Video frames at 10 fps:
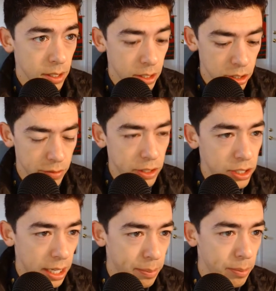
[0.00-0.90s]
So if you
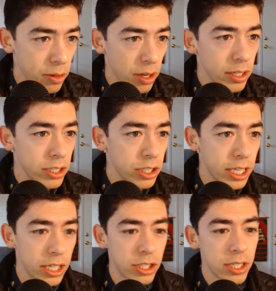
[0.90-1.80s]
just type in McGraw Hill
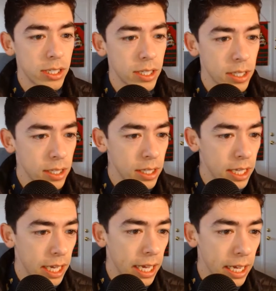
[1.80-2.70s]
Education,
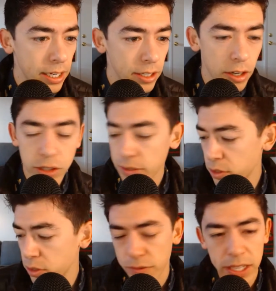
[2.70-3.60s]
and all you have to
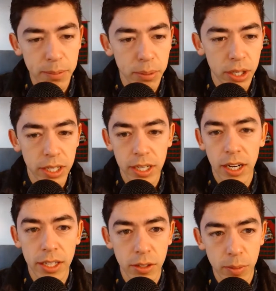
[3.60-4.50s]
do is find a book
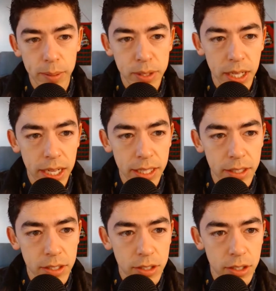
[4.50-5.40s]
on their website.
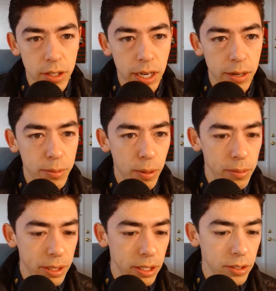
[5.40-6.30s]
So I would
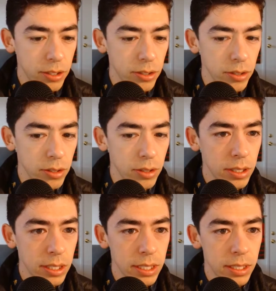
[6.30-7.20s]
probably go to
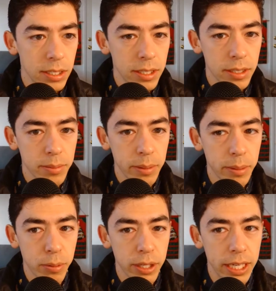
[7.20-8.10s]
maybe
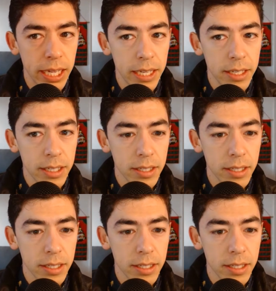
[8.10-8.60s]
pre-K,